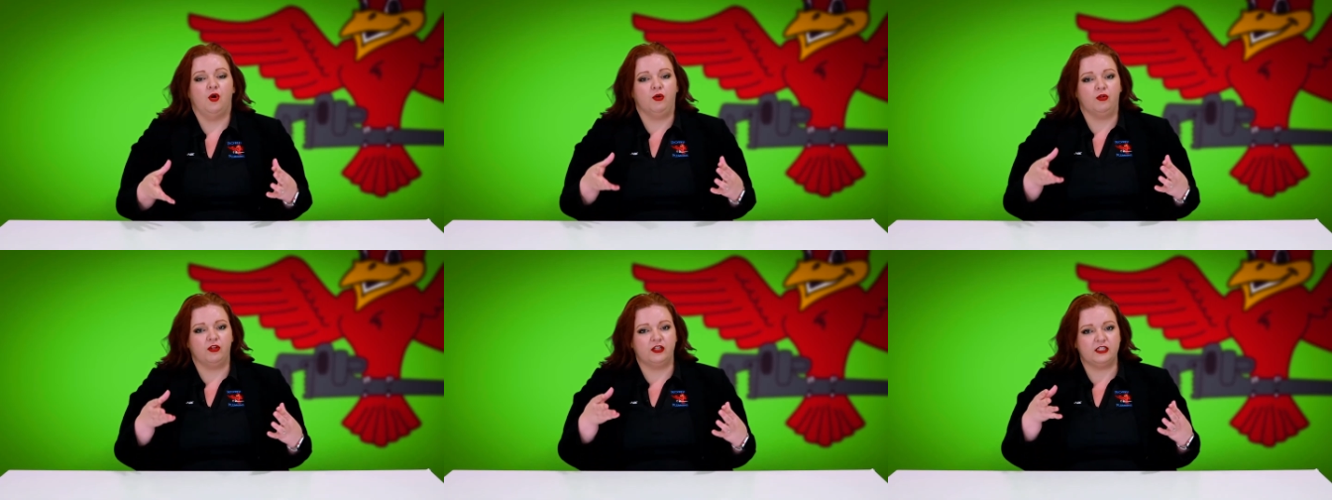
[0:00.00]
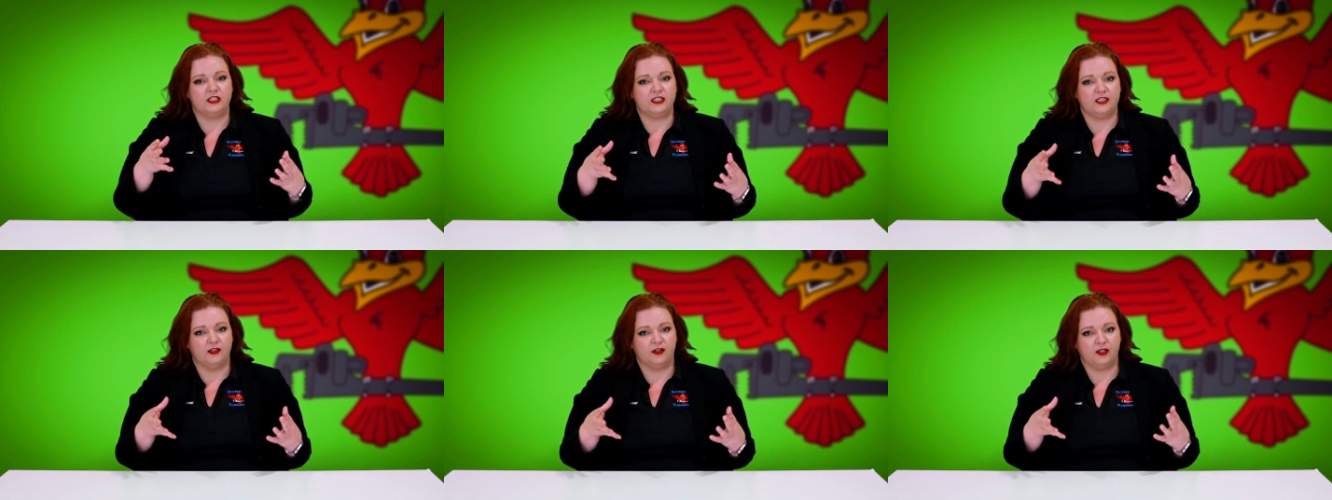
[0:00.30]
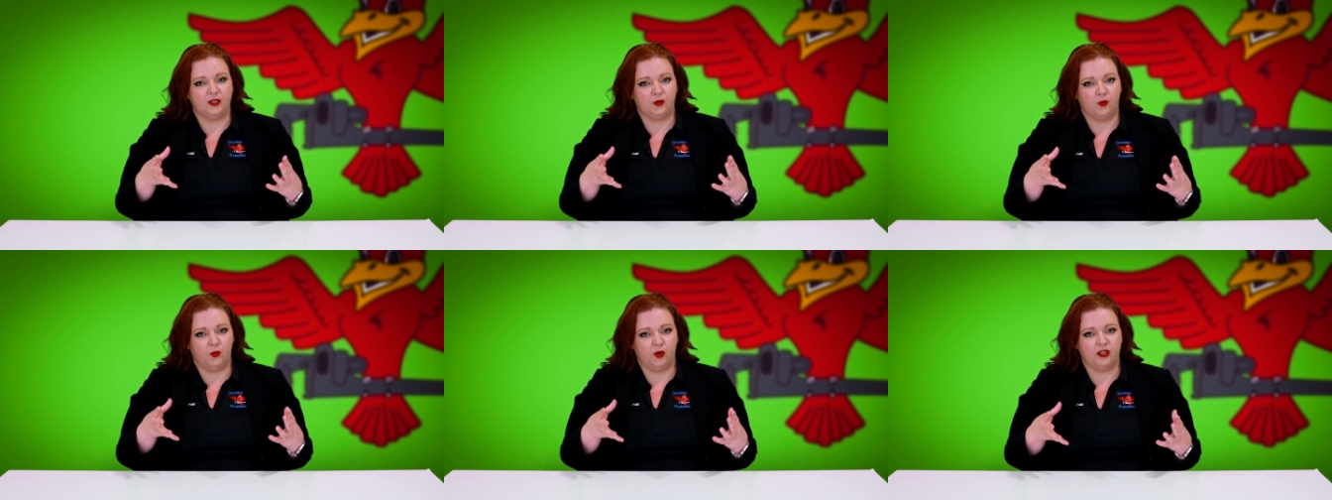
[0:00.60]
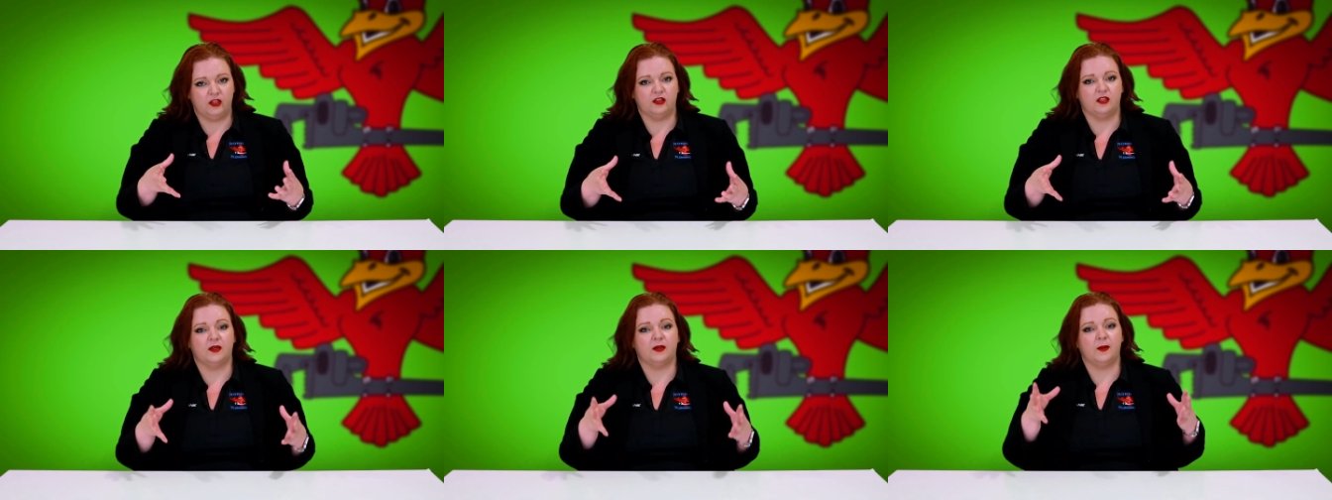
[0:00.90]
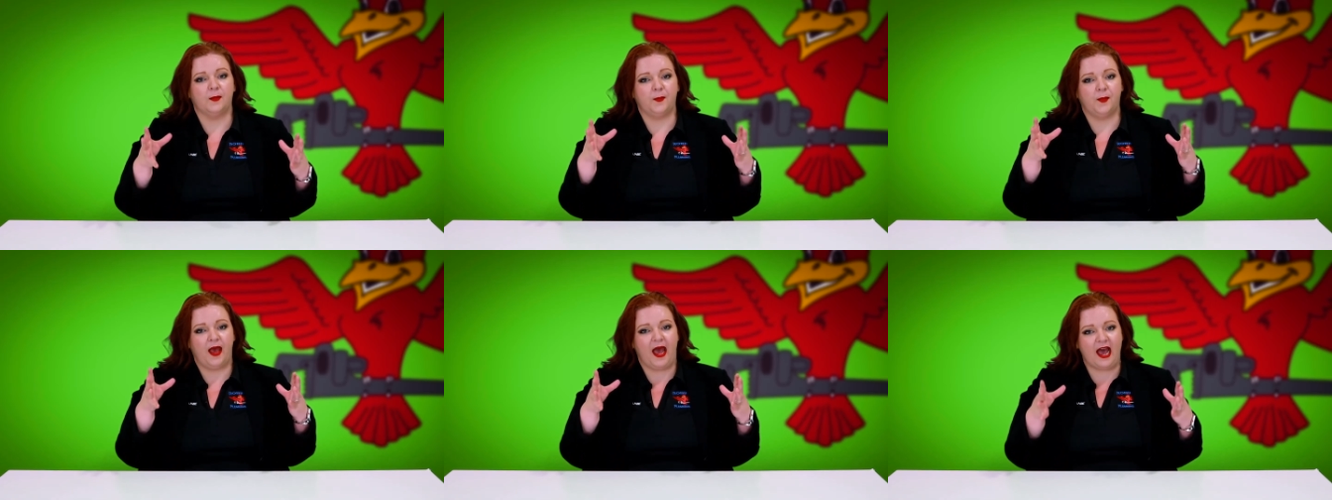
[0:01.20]
only dealing with the
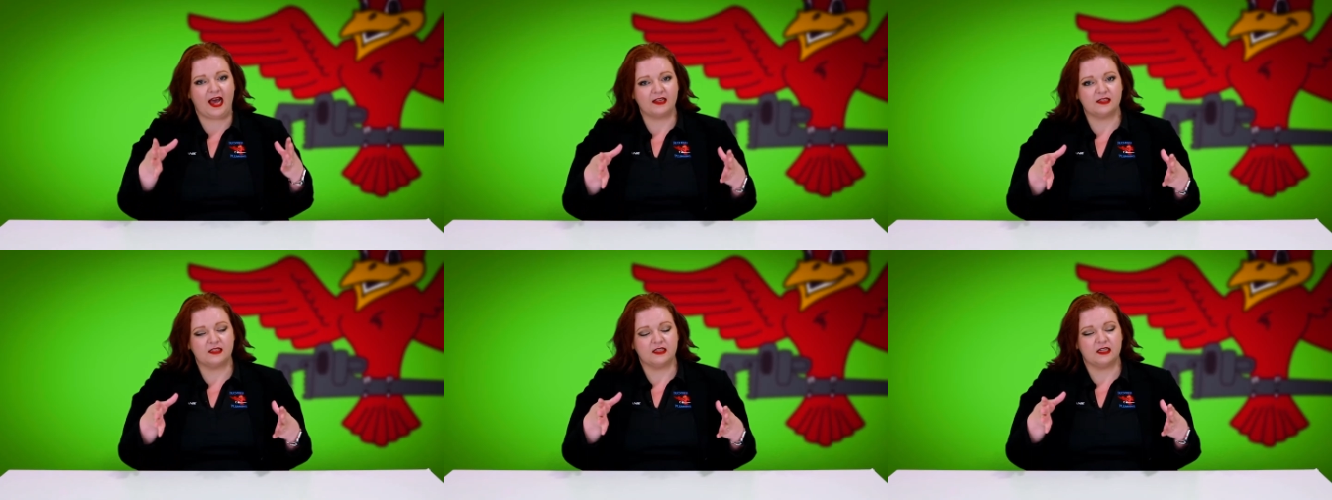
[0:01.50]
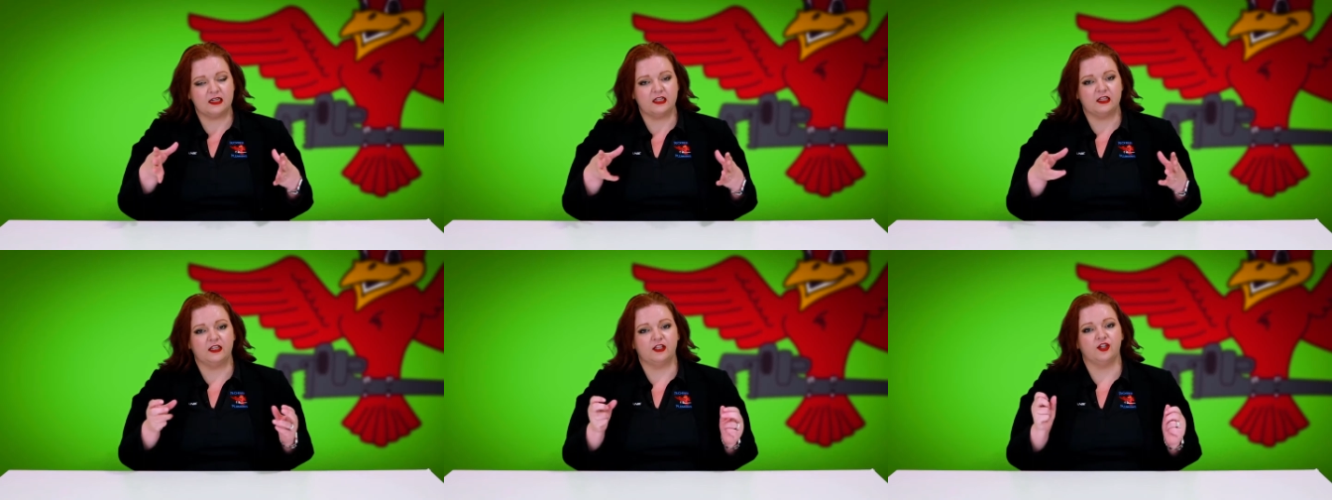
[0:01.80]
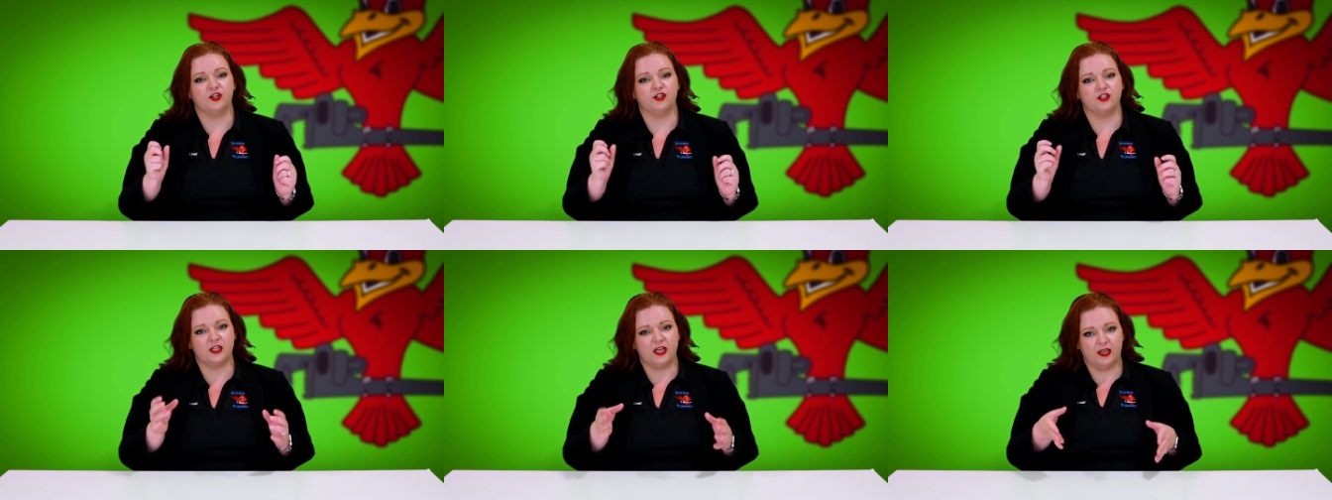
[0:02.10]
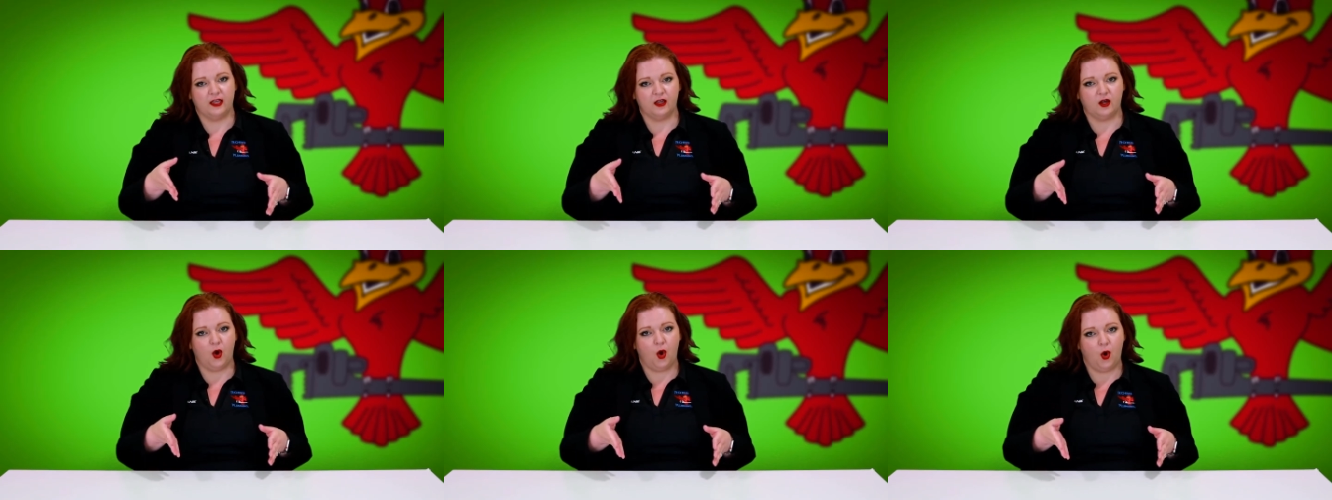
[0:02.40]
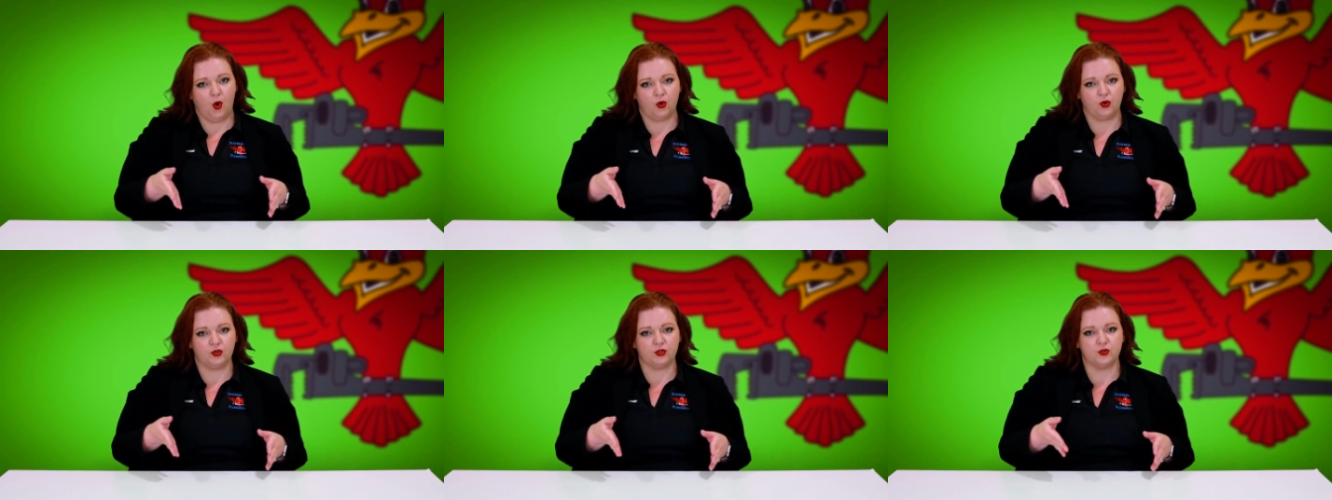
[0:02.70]
capacity that your tank
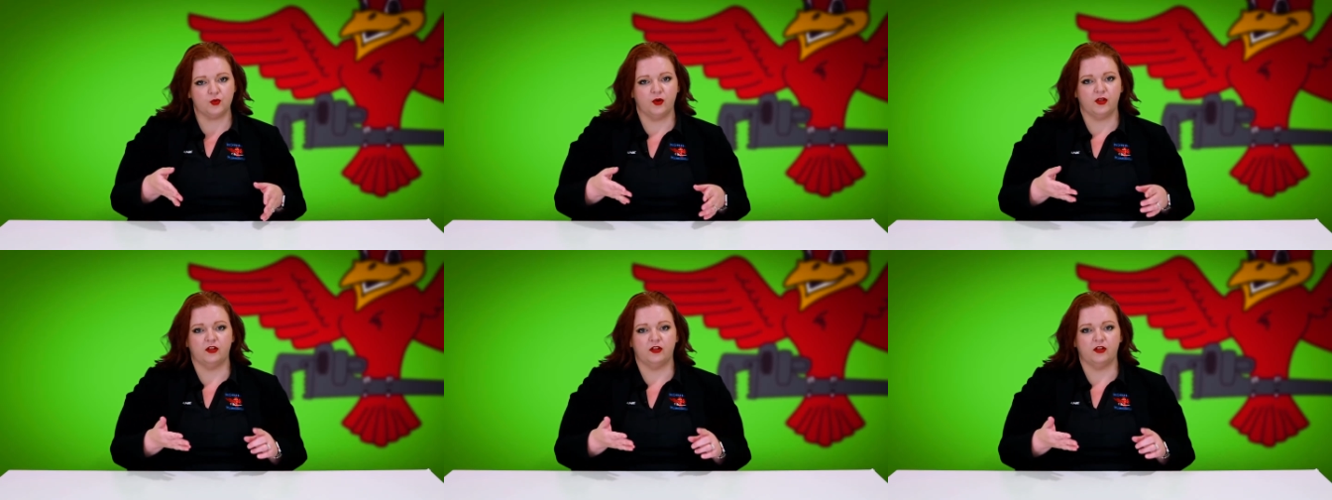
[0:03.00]
holds,